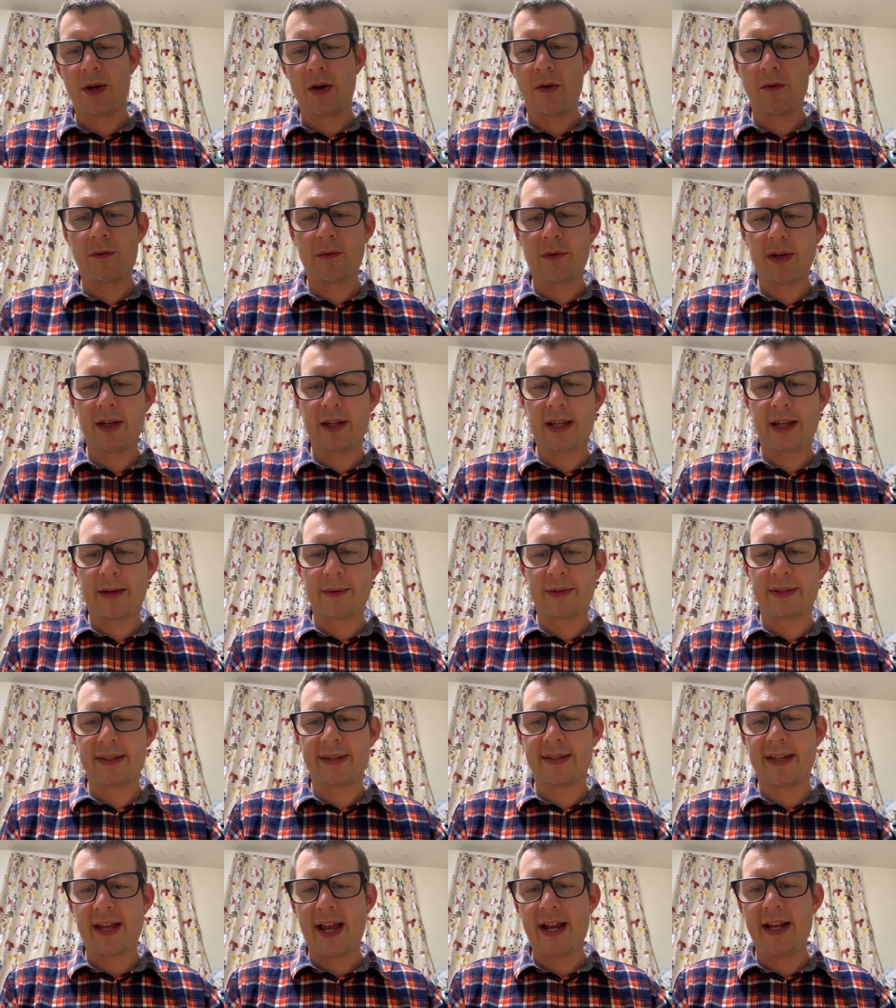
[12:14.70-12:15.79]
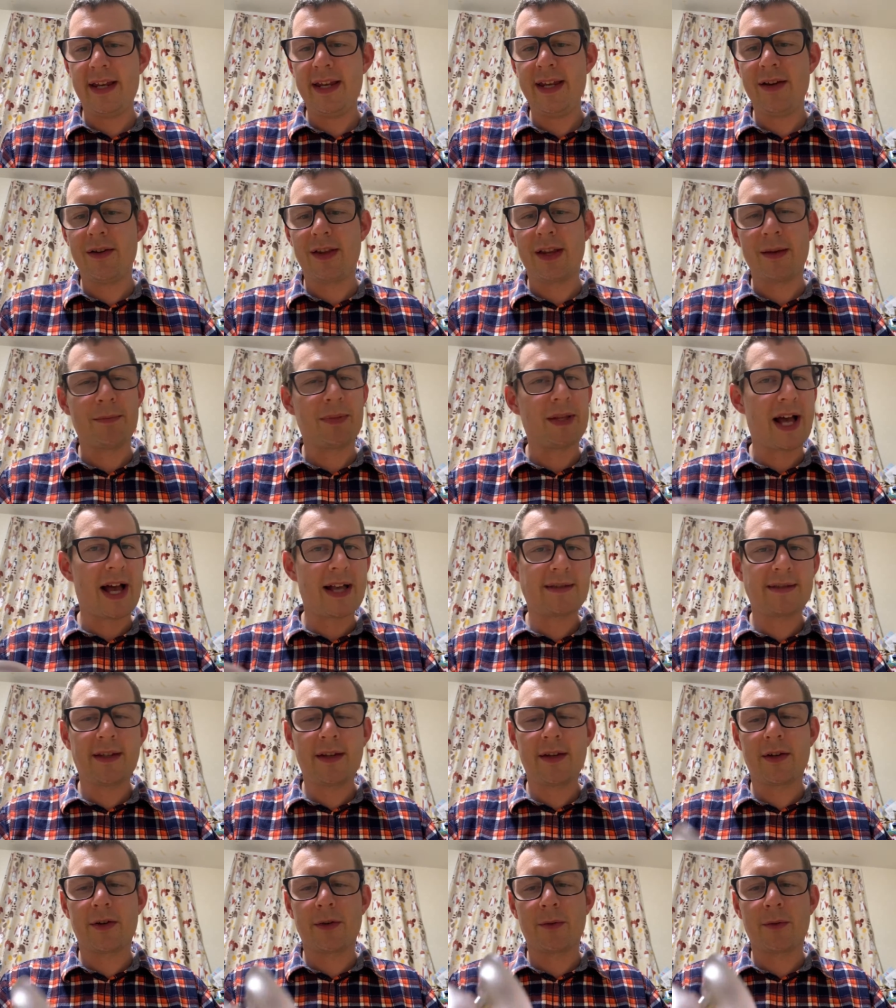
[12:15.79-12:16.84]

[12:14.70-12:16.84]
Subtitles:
over it like with sanding or they blasted it or